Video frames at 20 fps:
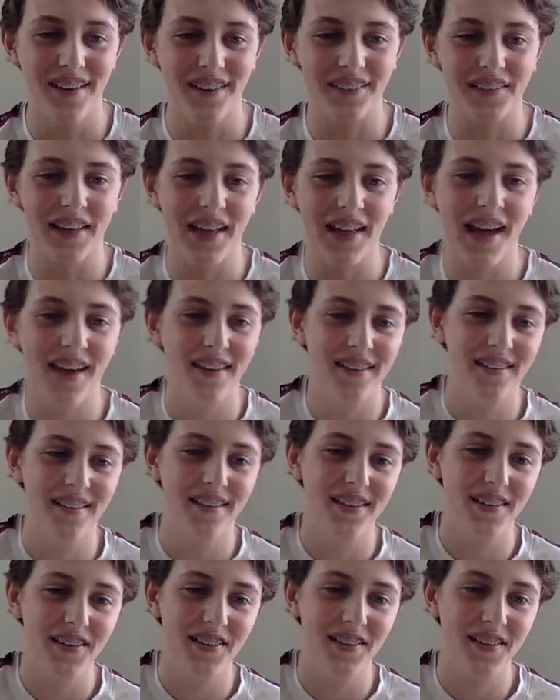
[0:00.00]
I'm glad
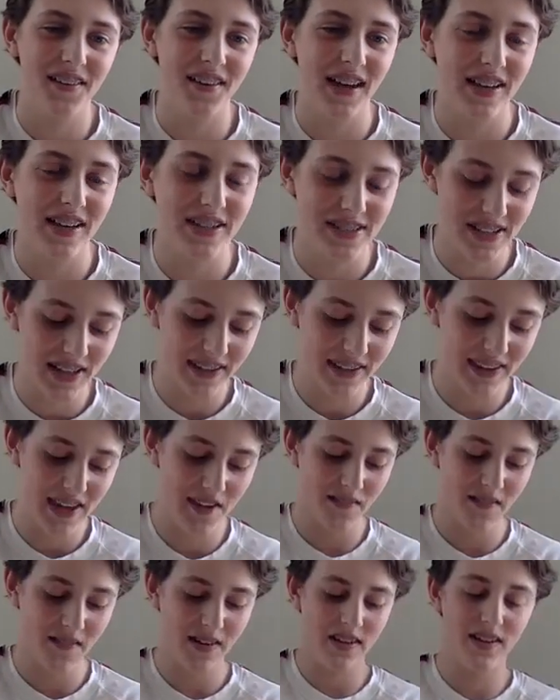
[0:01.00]
you guys like
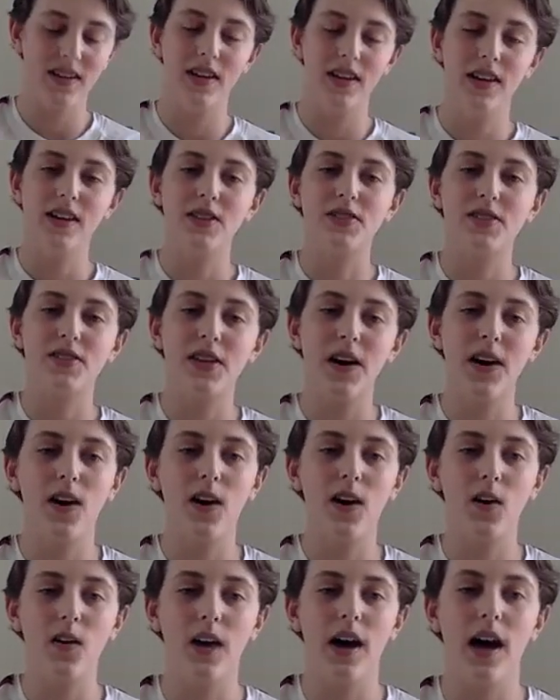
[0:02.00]
that.
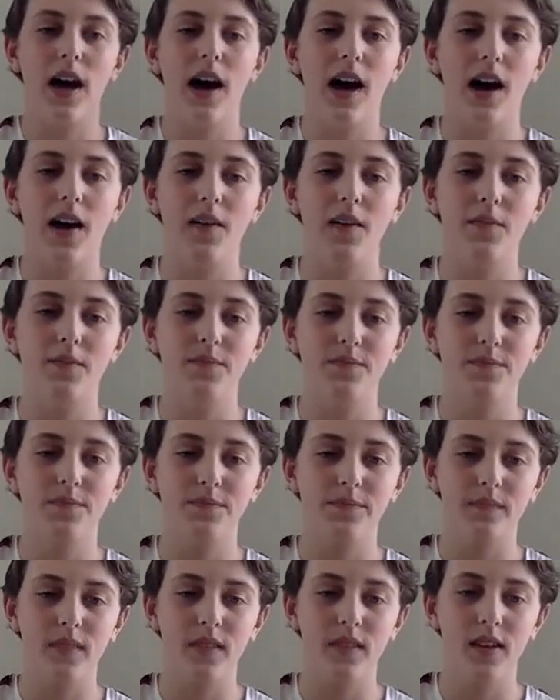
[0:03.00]
So
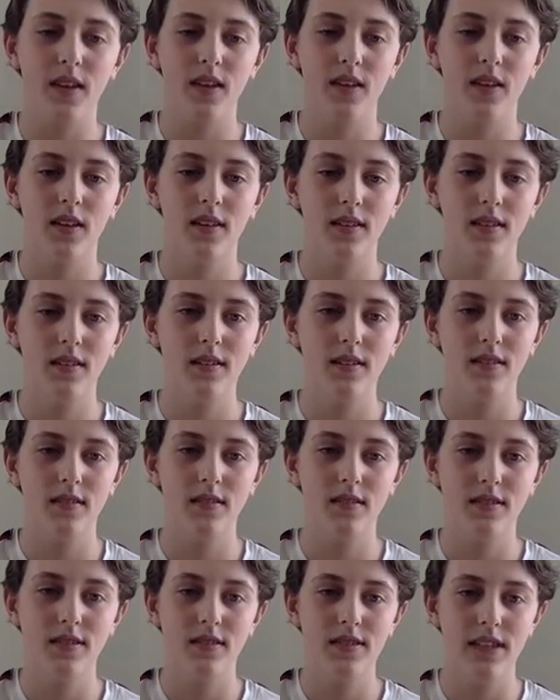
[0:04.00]

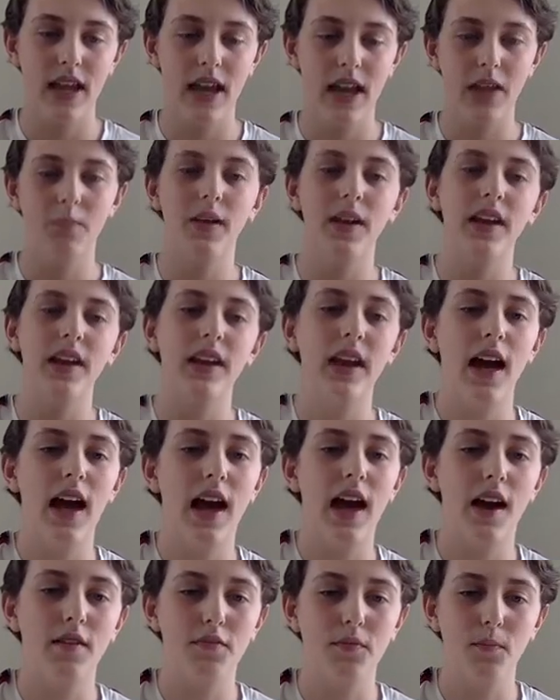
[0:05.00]
does anybody
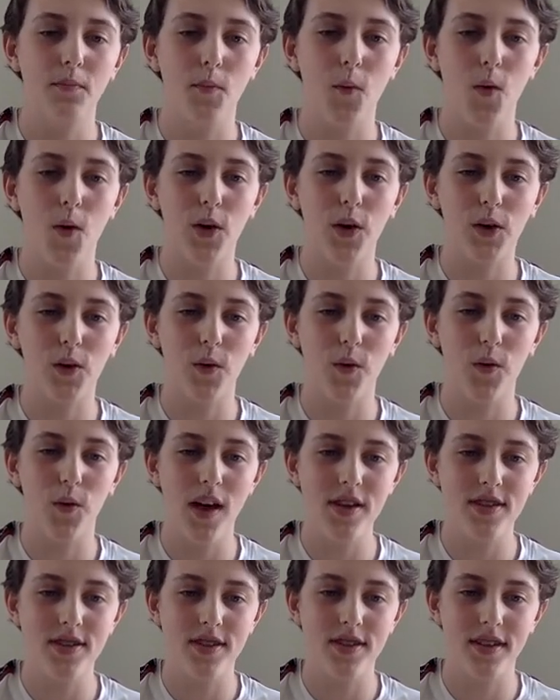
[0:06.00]
have more
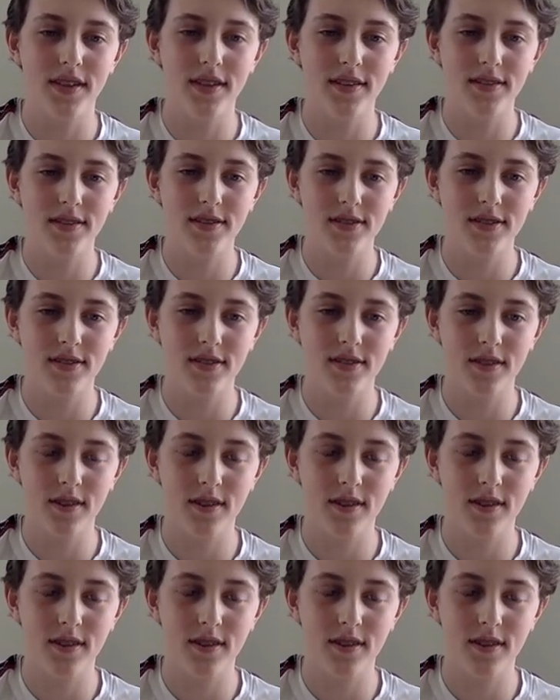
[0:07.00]
questions?